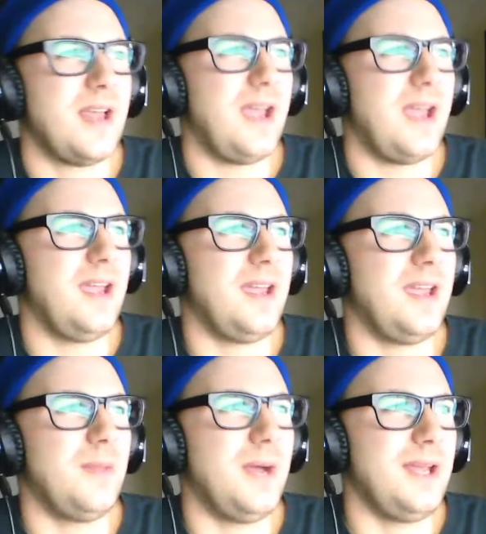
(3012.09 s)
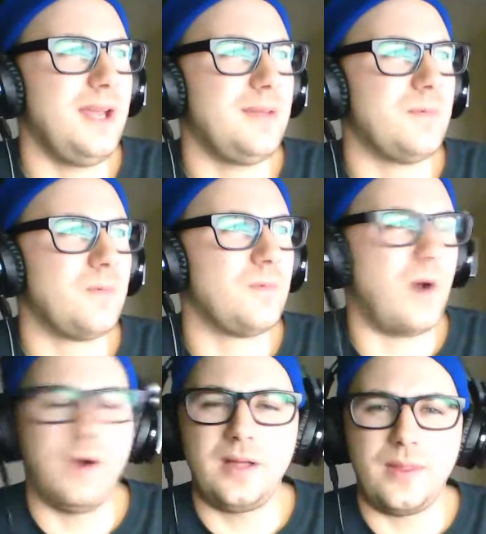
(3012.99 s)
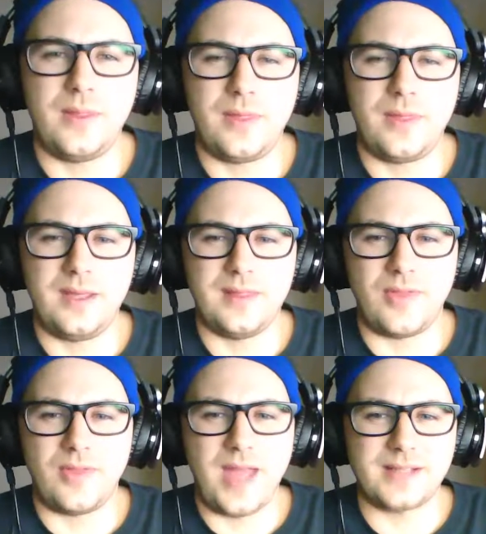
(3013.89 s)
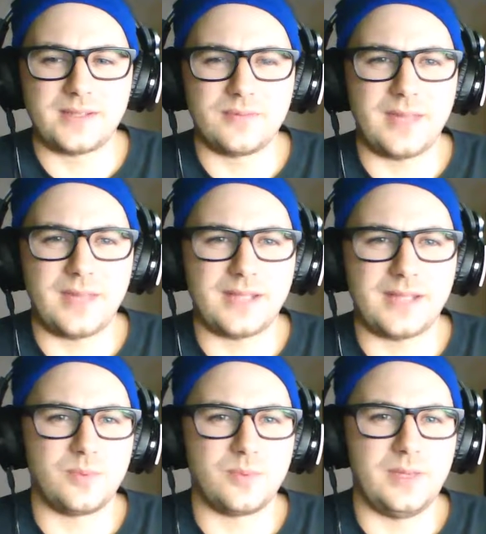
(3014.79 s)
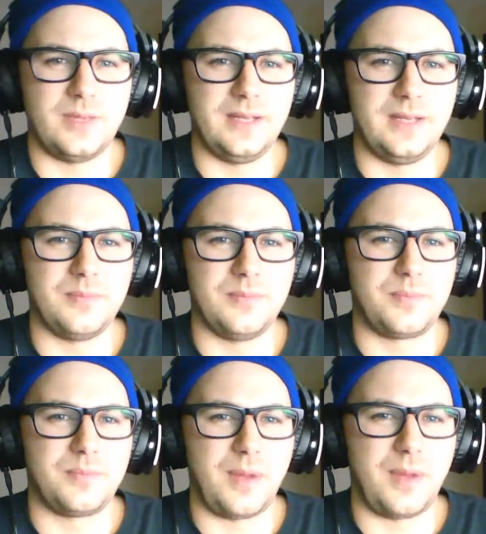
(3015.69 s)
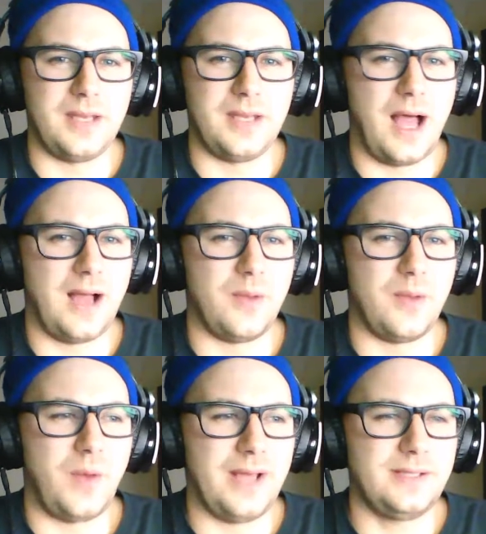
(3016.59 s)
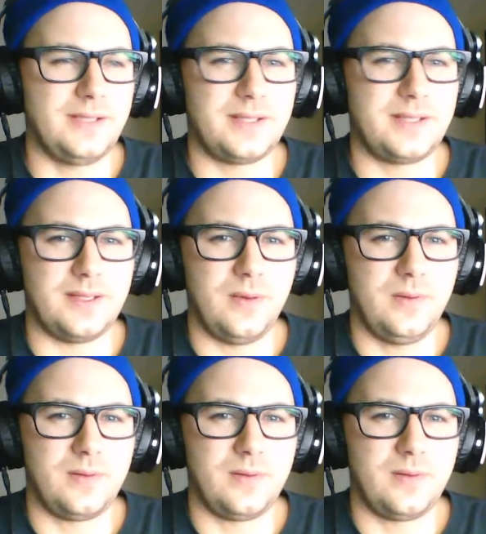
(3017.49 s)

Am I wrong in thinking that that's really probably not wise to do?